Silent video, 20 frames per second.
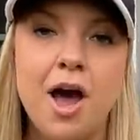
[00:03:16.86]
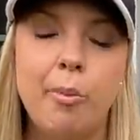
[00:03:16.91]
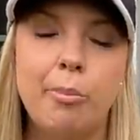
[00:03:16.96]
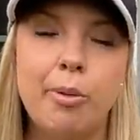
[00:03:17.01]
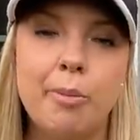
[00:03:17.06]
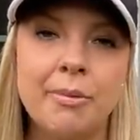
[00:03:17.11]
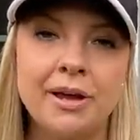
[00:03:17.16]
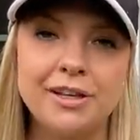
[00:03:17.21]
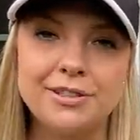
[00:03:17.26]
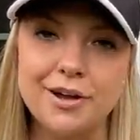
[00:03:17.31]

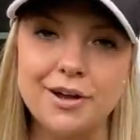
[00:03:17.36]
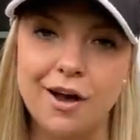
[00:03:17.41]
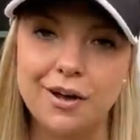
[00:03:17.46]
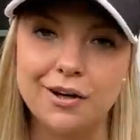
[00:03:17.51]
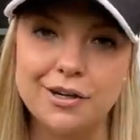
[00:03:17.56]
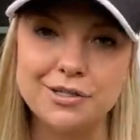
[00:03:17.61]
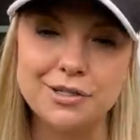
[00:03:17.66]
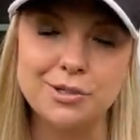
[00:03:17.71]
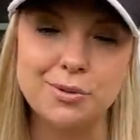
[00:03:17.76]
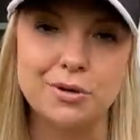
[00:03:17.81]
But my
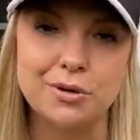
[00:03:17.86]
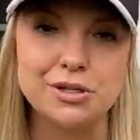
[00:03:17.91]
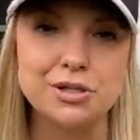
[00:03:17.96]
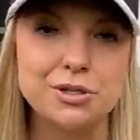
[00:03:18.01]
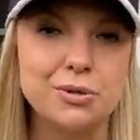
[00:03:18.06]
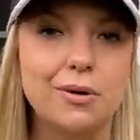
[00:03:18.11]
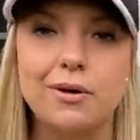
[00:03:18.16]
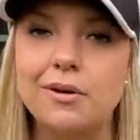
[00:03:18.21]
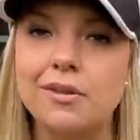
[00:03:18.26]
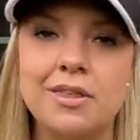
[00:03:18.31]
daughters, who are
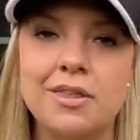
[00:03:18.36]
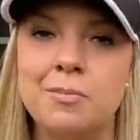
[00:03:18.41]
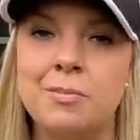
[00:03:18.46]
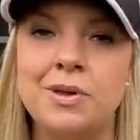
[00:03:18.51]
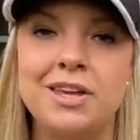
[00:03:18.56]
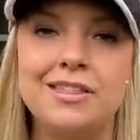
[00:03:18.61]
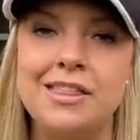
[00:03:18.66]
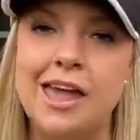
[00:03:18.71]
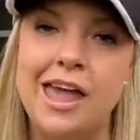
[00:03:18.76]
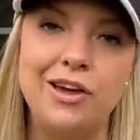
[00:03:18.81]
shorter than
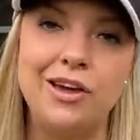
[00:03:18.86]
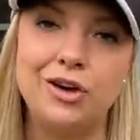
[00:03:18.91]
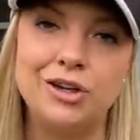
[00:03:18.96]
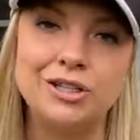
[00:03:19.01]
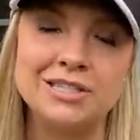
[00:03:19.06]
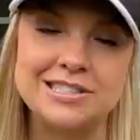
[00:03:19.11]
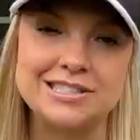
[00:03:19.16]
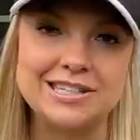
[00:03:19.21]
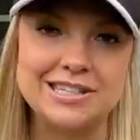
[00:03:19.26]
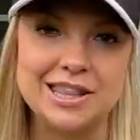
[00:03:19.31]
me, they
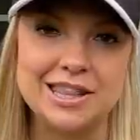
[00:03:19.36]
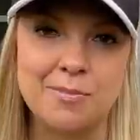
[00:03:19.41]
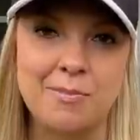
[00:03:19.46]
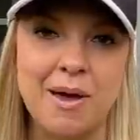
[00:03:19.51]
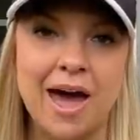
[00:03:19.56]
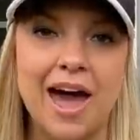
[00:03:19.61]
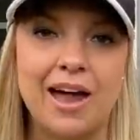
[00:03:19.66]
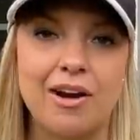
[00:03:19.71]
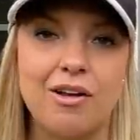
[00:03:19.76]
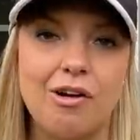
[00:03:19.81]
couldn't see them
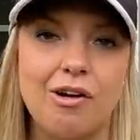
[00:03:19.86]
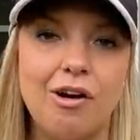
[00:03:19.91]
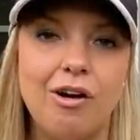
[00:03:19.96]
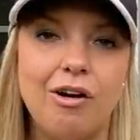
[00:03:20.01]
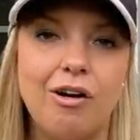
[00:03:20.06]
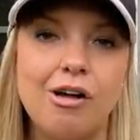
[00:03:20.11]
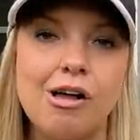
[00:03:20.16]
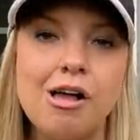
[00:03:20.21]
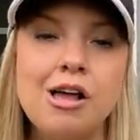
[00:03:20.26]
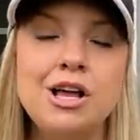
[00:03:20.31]
at
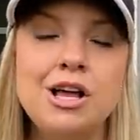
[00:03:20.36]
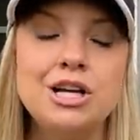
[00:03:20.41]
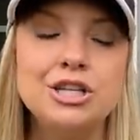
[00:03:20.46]
all.